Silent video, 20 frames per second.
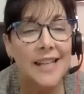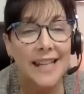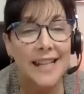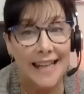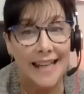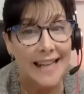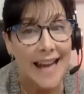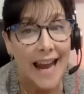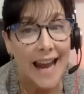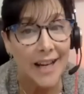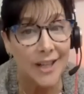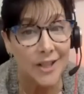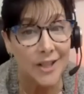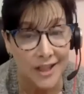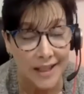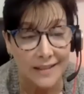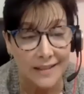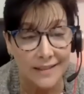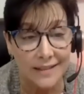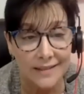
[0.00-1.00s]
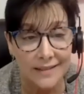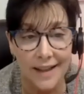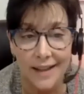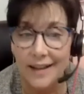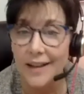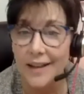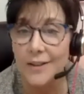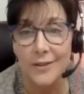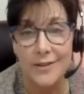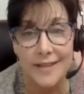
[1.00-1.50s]
connection and
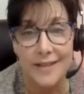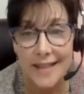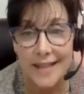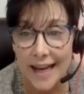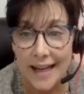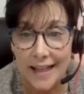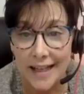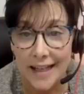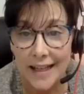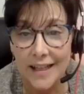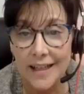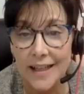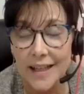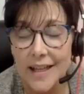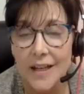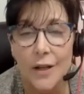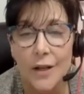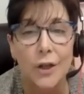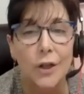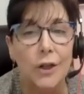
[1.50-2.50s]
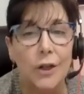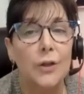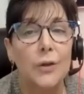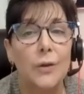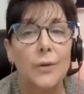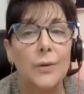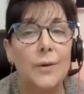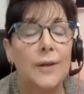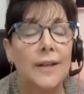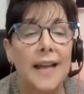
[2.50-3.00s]
understanding,
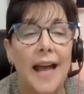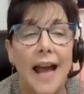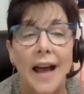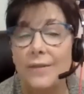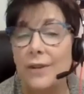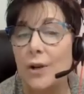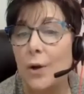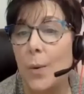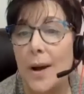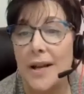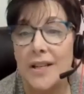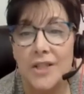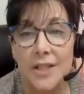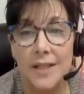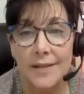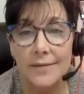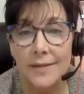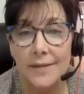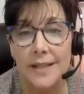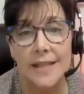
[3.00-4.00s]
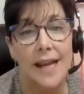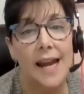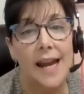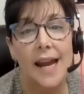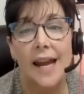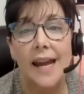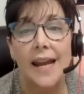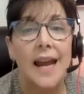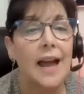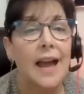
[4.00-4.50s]
you could have a question of the
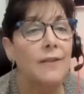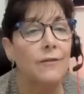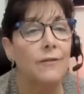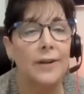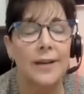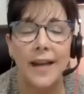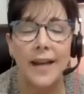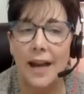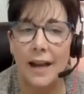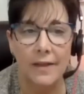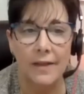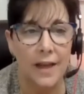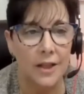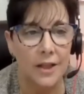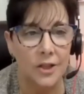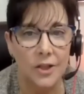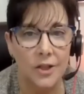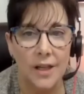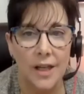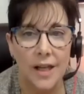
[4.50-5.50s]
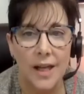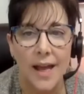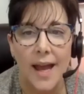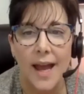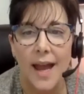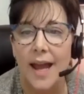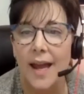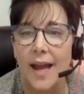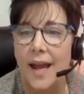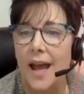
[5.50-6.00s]
day every day at lunch
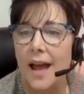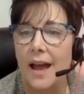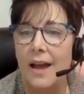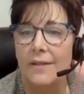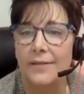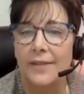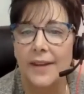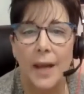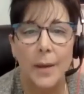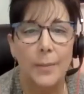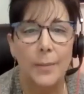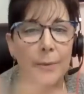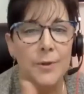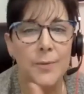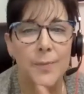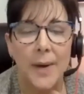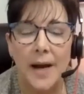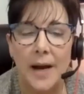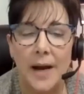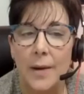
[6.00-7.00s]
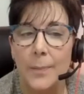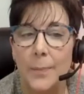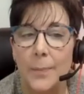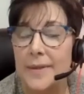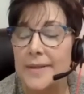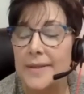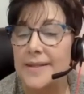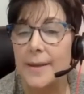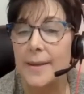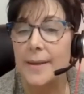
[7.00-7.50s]
and have campers pair up
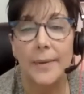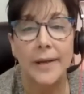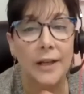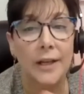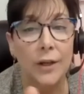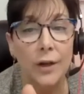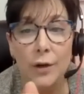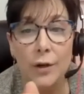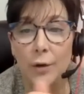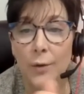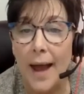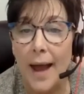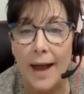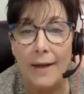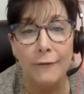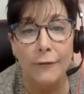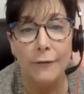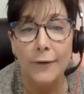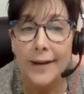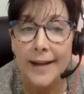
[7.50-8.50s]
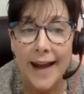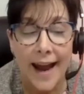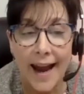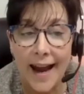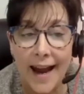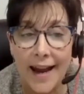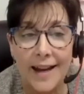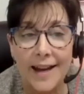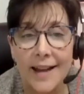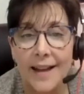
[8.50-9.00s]
with somebody new every
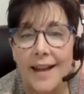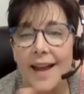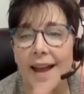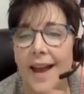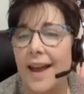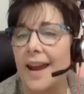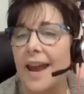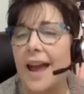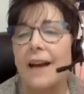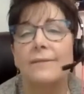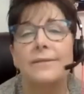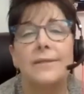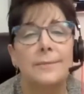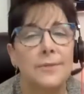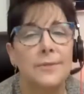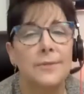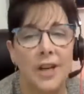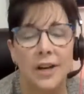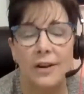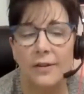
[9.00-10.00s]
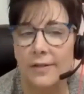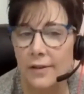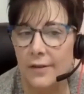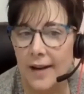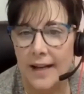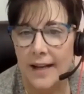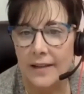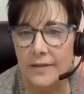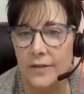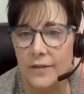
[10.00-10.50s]
day and have them share their
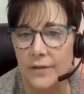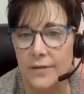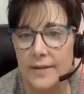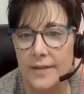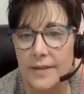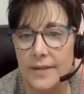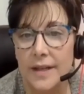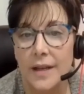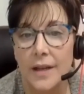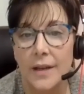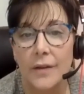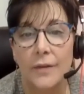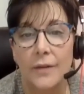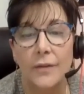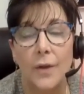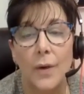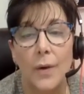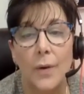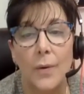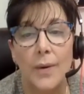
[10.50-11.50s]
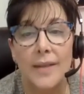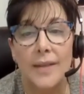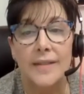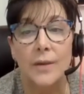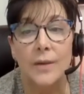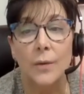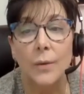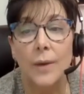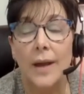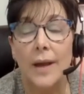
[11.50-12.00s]
answers. So it's a
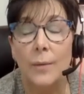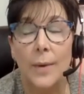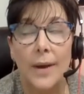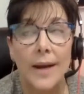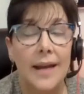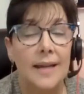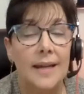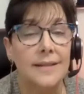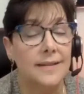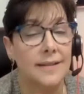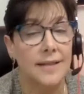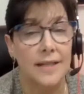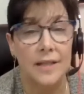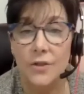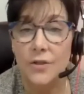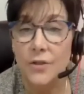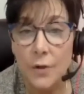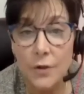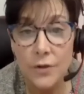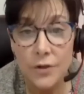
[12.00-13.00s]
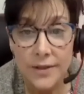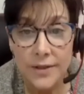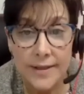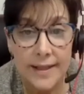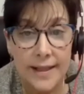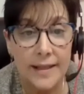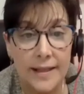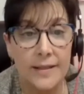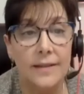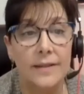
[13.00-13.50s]
great way to teach social
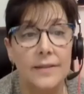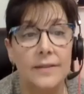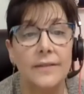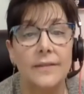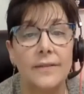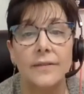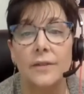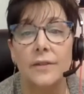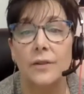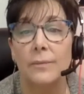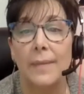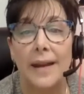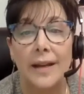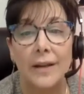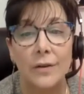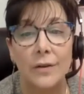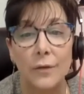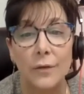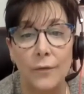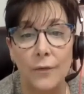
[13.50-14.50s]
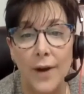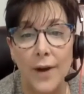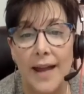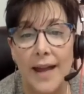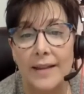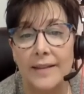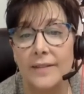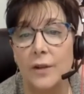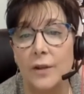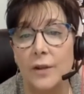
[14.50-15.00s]
skills, to make new
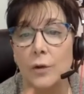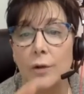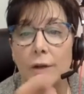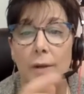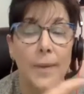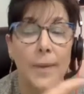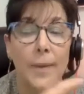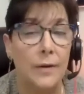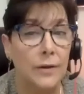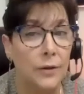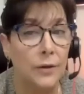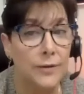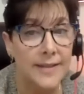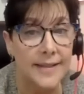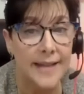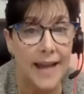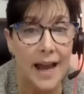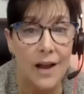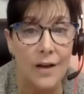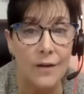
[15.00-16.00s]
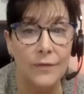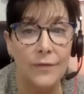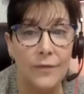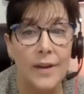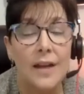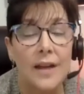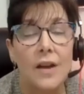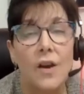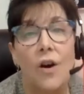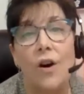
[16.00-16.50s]
friends, to learn about yourself,
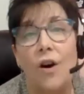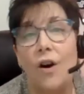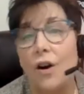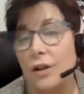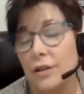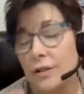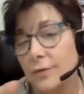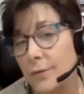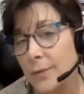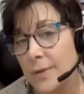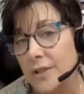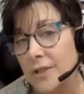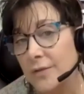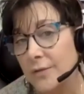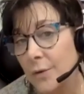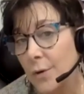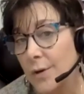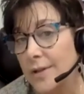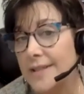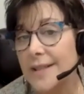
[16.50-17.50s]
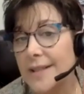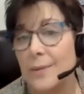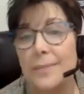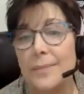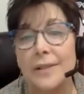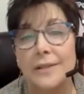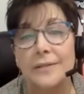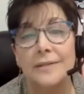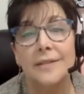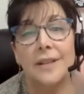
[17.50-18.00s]
all of which, of course, can
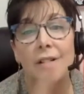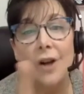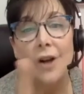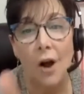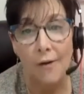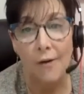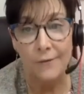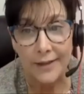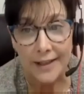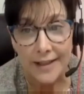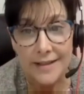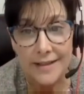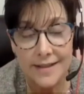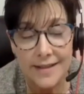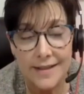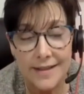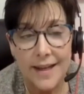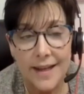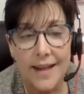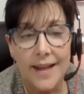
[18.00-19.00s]
build confidence.